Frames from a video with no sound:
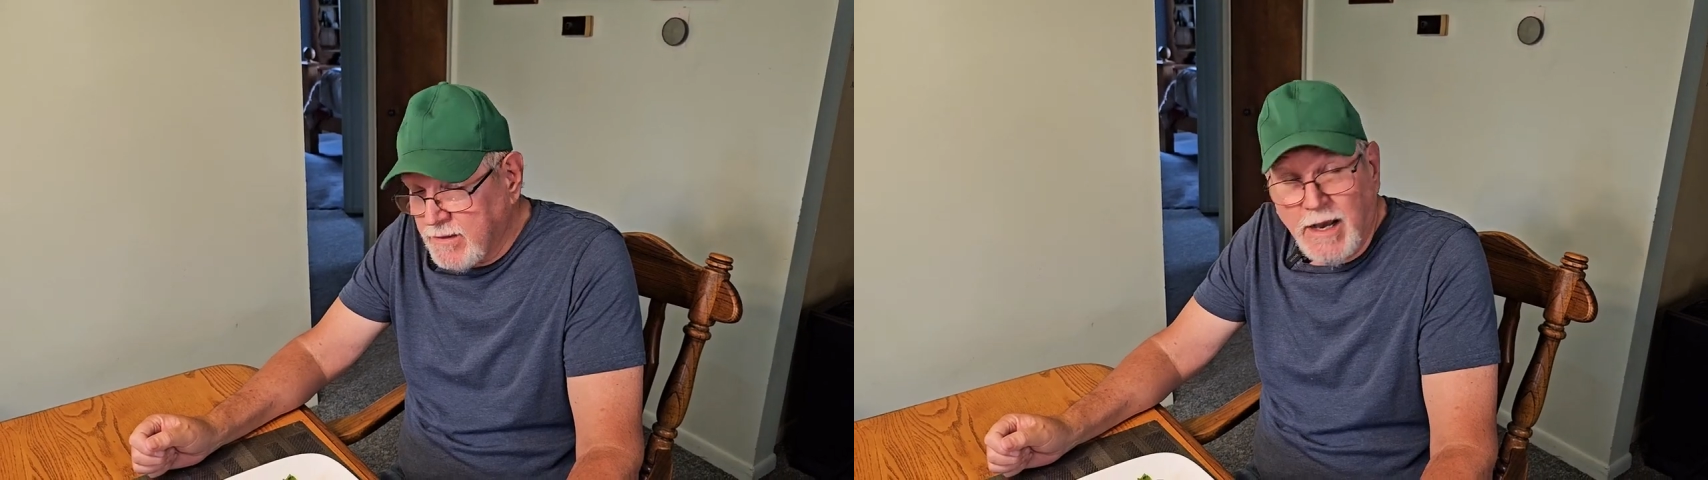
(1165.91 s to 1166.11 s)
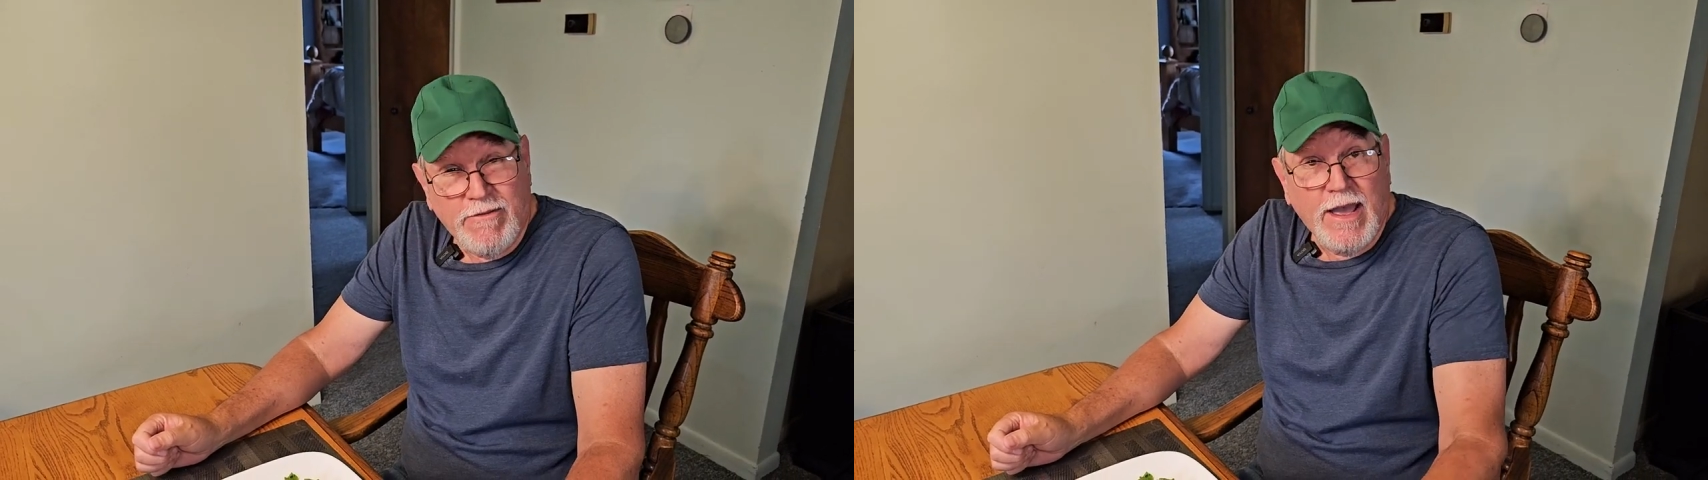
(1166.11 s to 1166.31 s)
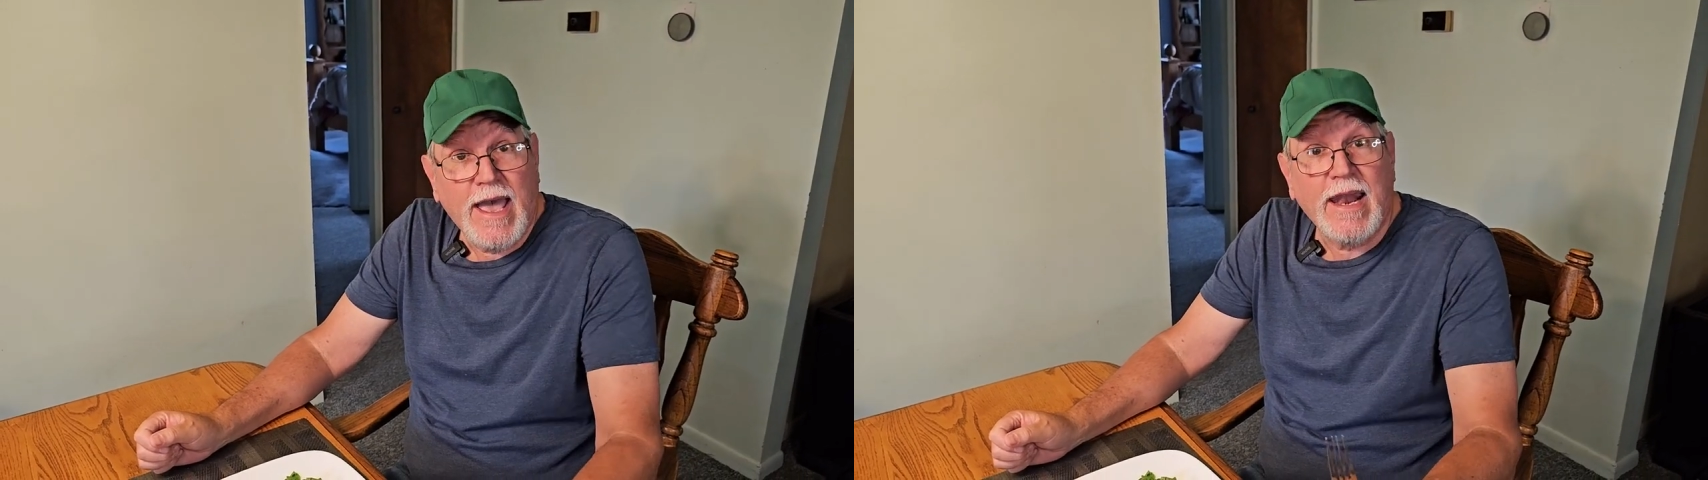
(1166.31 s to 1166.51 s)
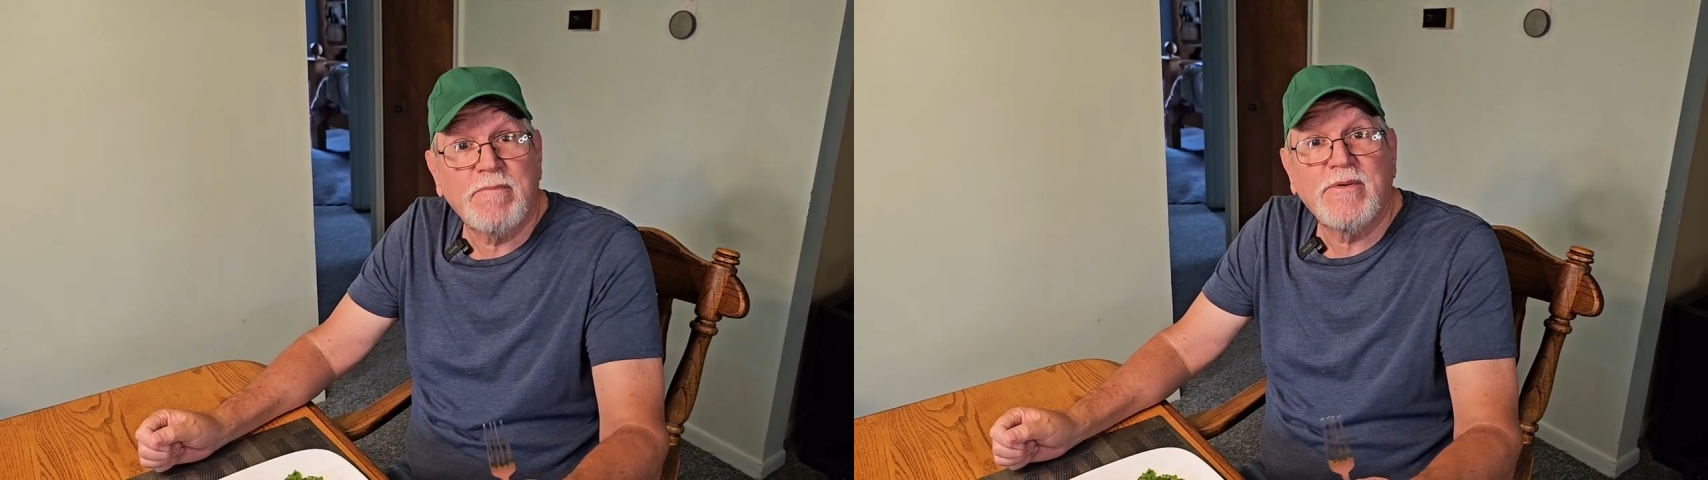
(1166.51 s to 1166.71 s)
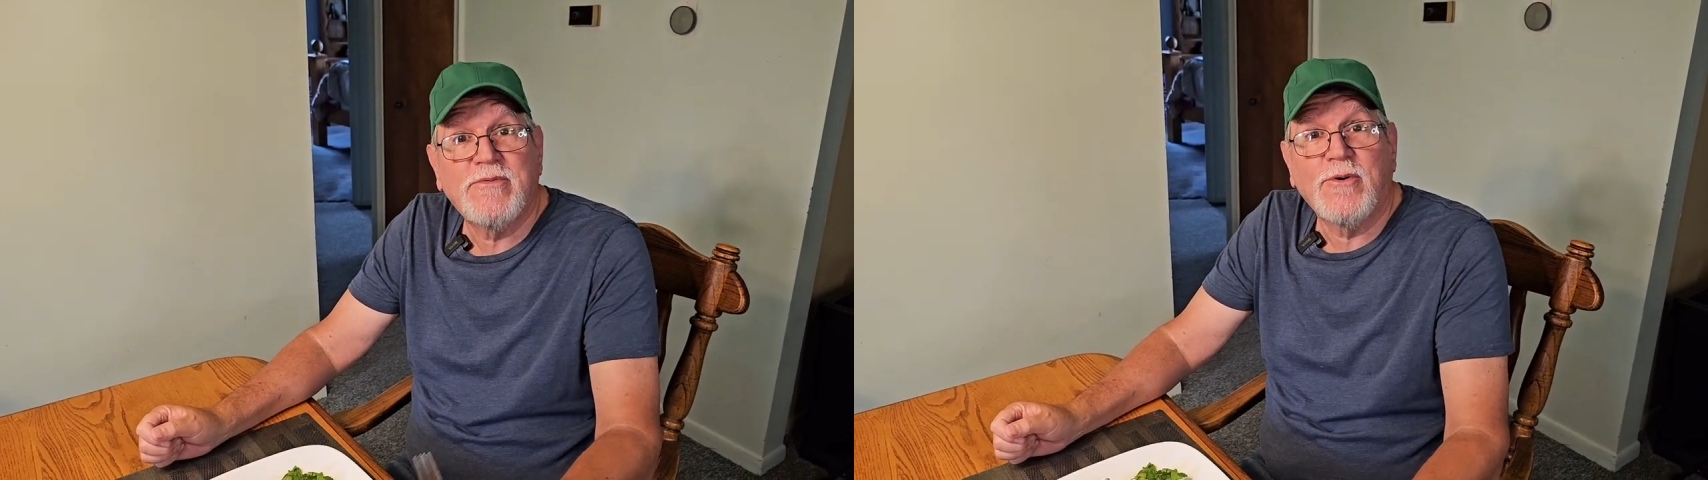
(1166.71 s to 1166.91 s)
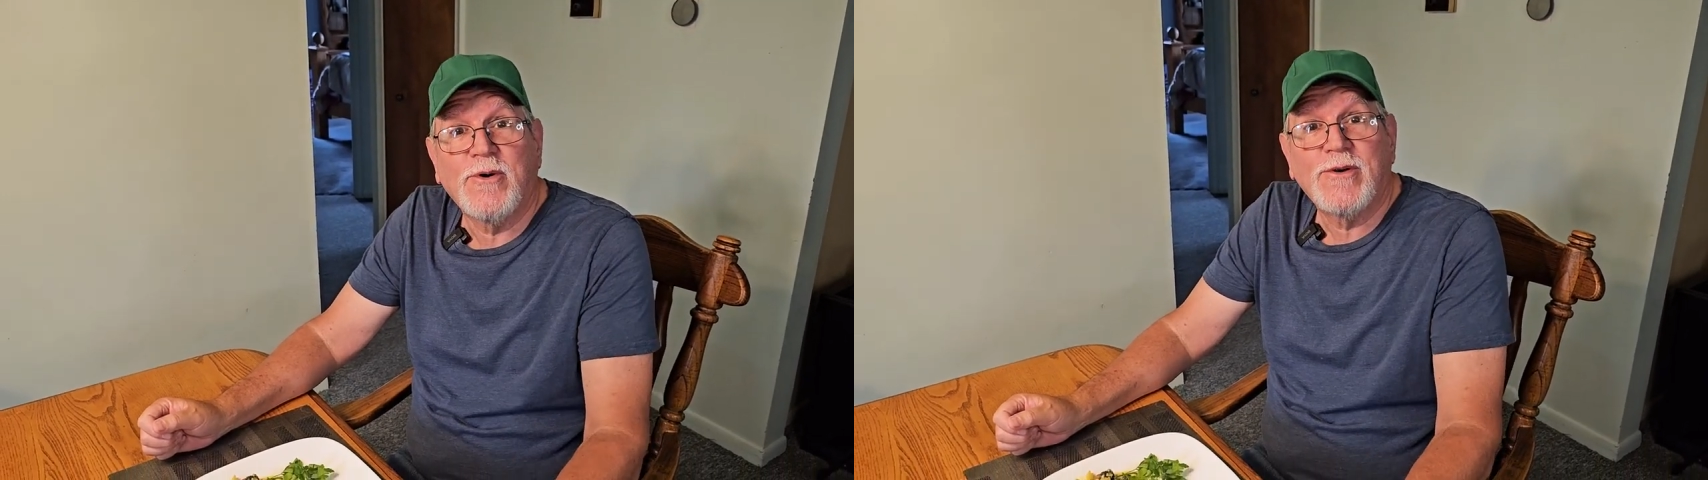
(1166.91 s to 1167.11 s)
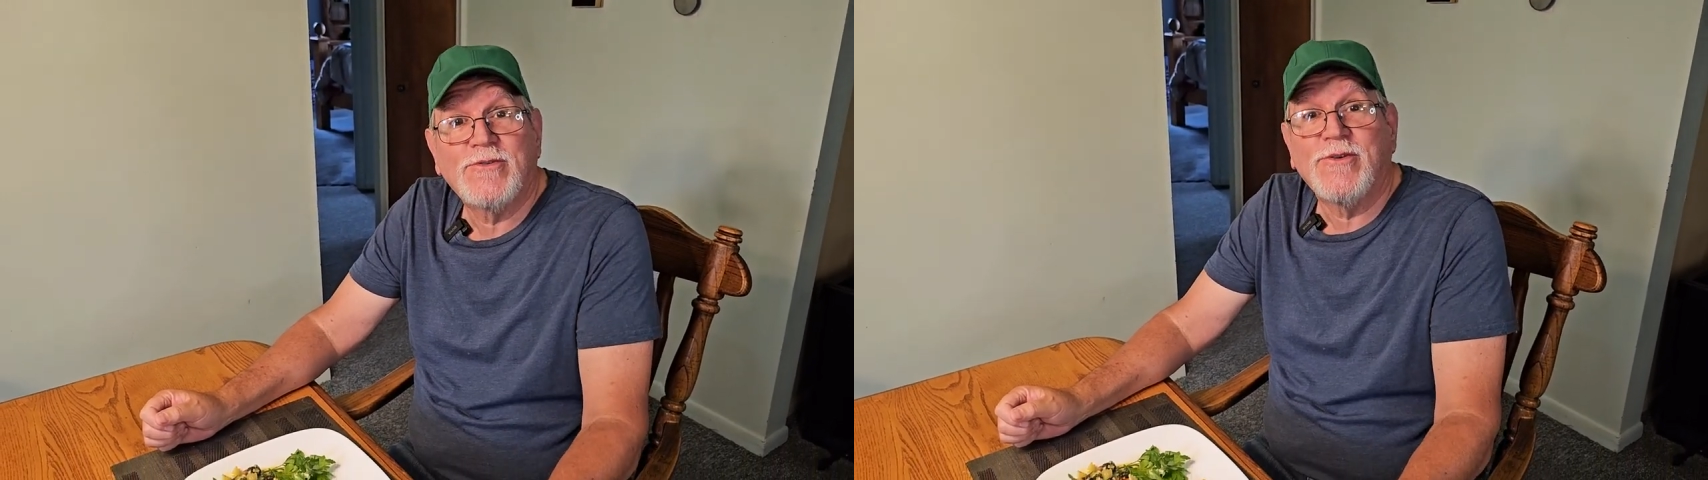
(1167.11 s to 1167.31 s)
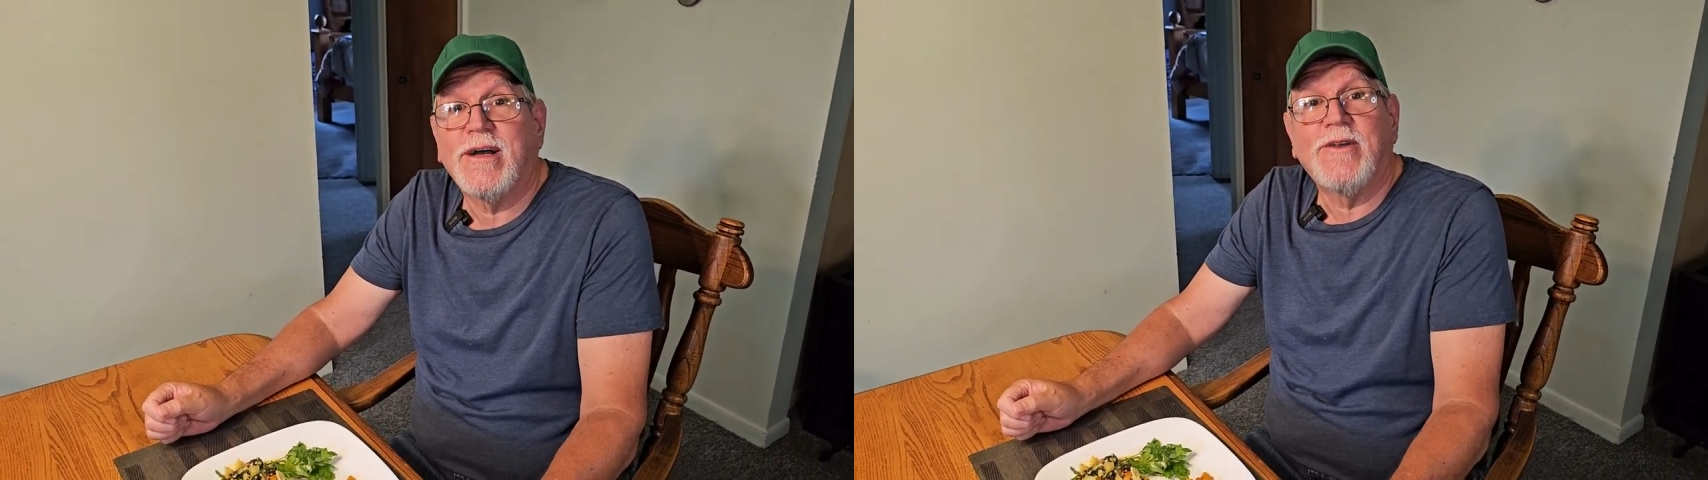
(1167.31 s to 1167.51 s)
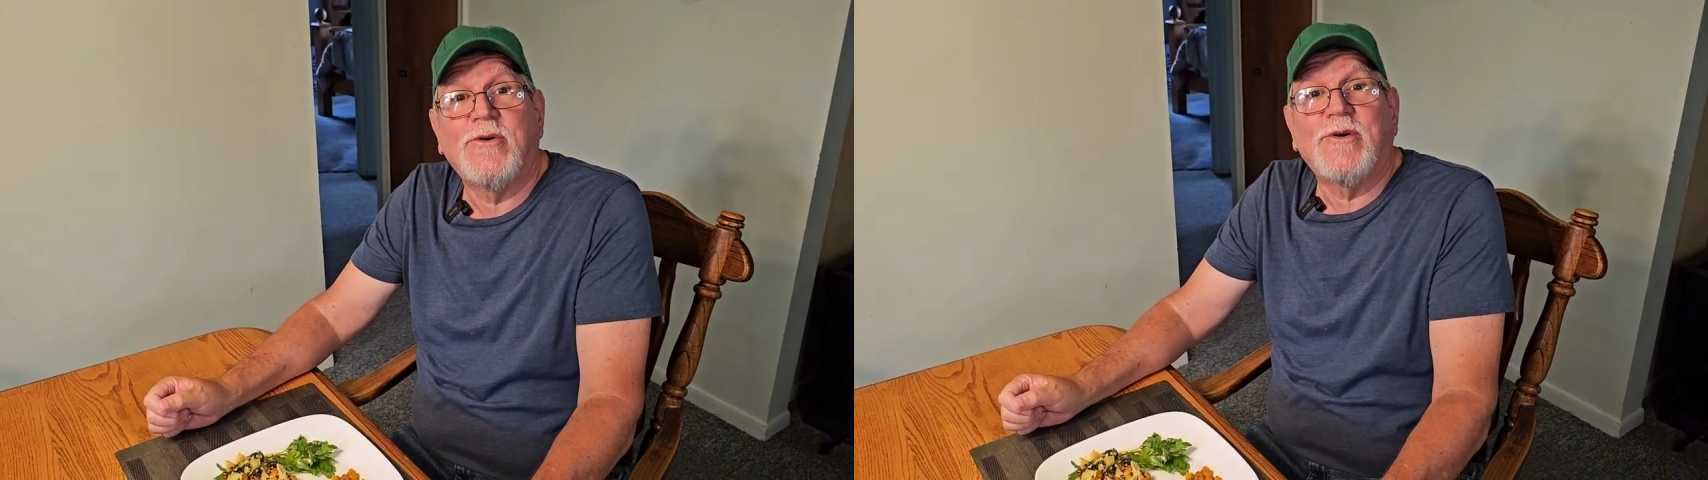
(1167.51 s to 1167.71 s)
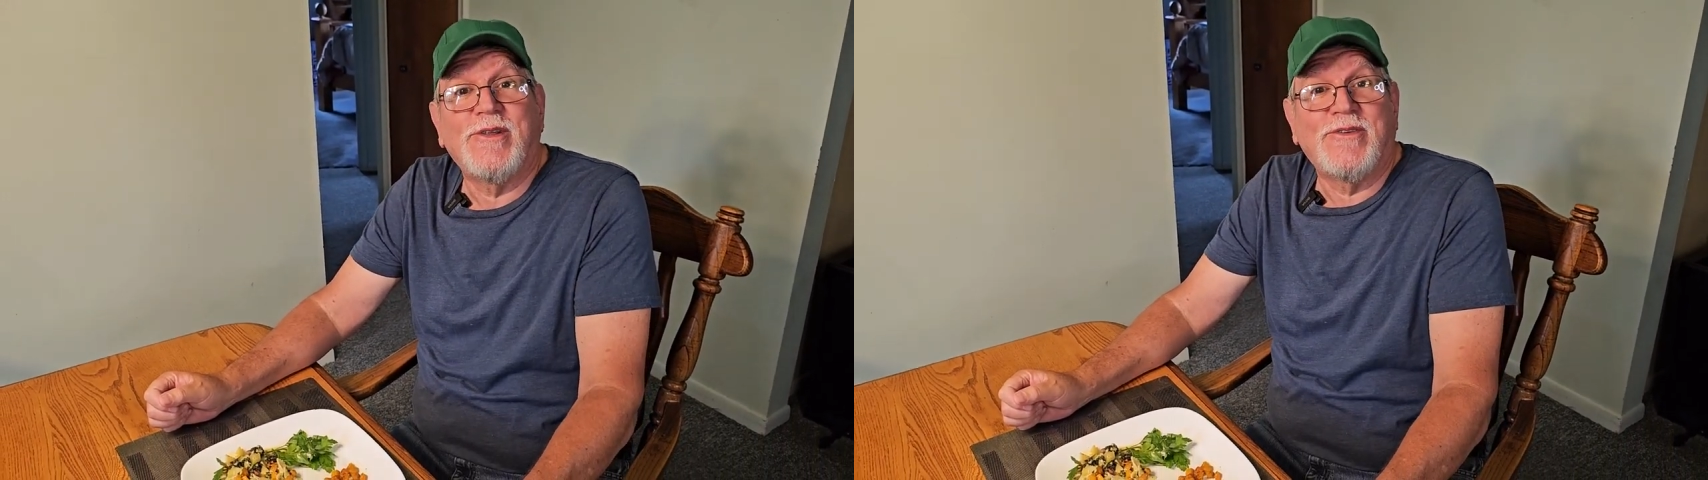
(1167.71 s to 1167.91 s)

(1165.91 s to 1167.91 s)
I've had it before, so I know